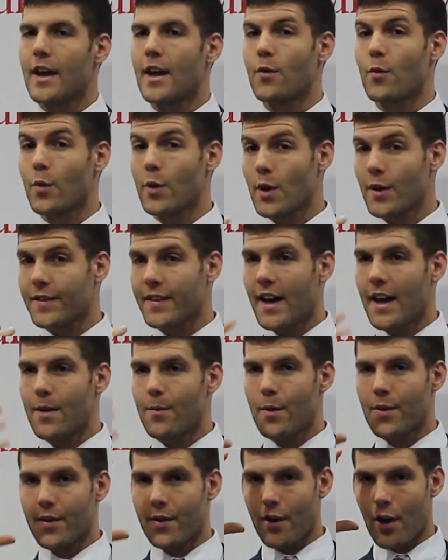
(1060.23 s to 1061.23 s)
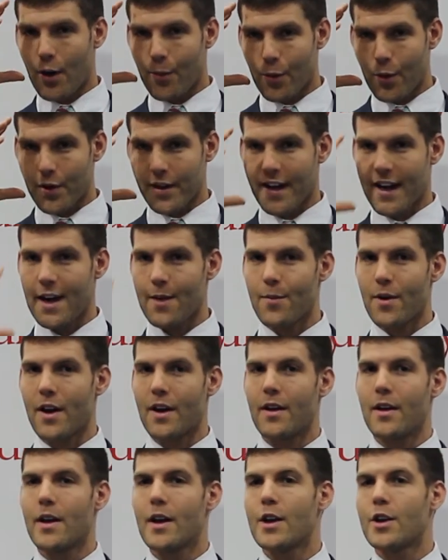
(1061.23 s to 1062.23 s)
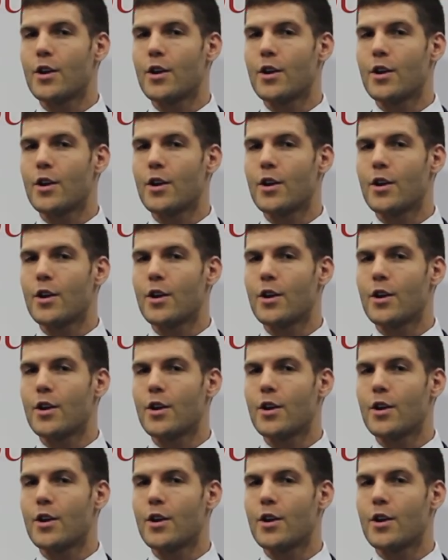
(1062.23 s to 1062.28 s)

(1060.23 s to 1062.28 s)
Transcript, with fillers: in real time with an onboard camera,